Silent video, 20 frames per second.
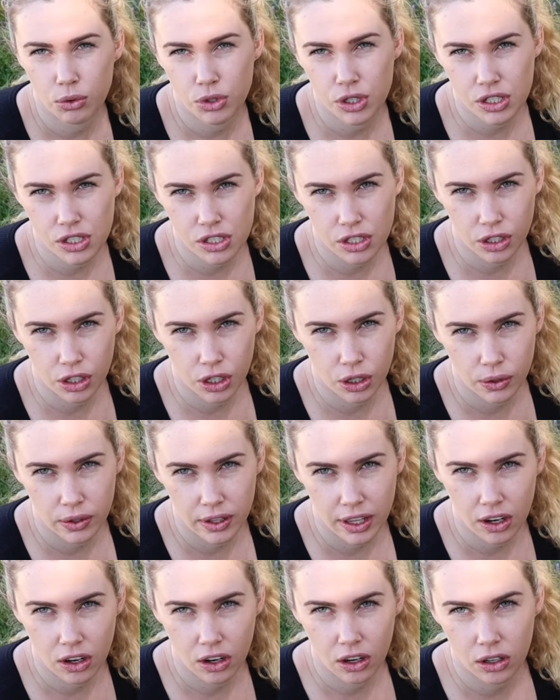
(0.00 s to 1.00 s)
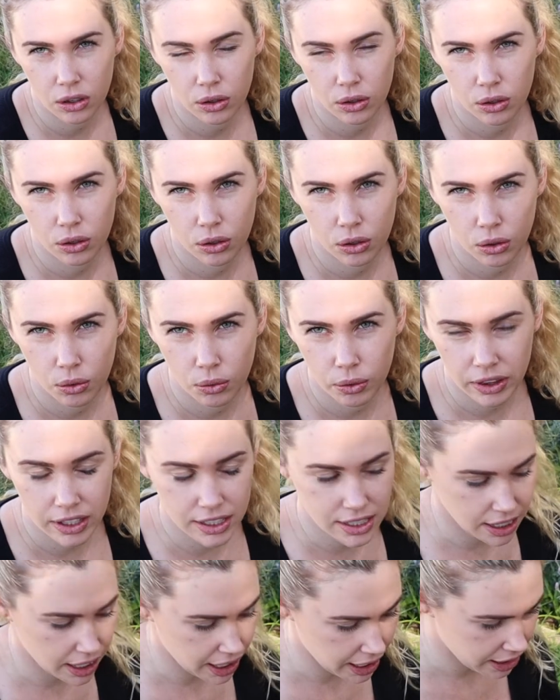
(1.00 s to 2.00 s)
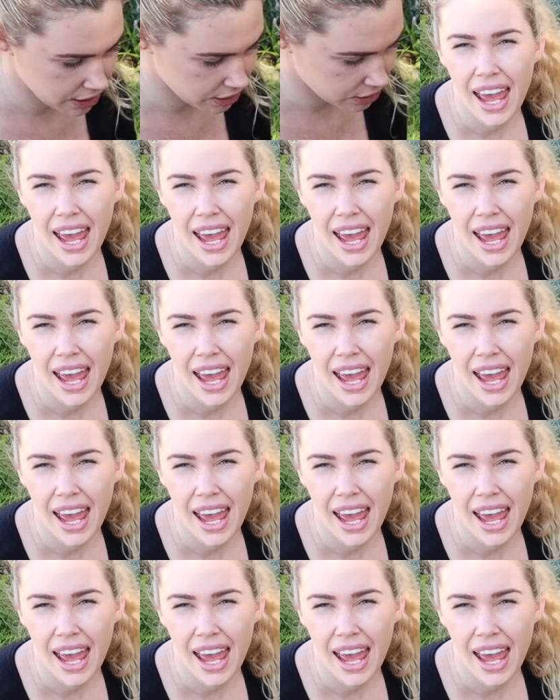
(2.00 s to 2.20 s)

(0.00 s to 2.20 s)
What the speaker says: just secure that on with a tie.